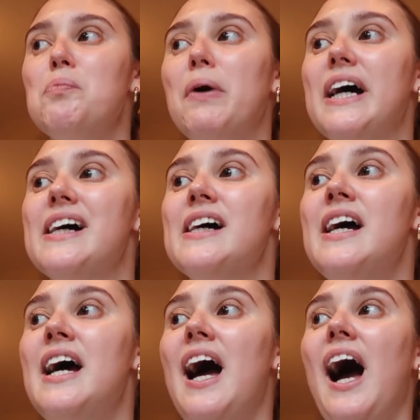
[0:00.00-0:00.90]
But
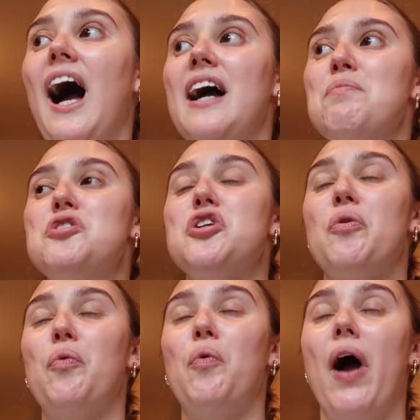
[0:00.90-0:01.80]
I'm
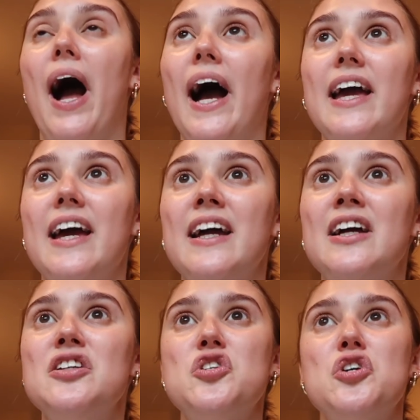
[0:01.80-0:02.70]

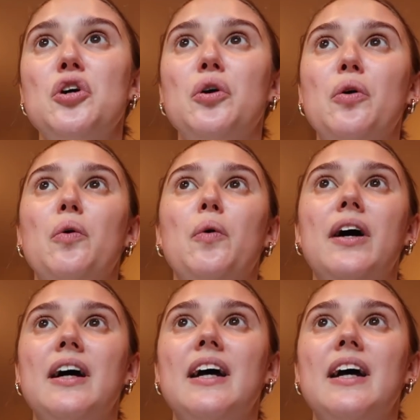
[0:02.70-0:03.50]
trying to,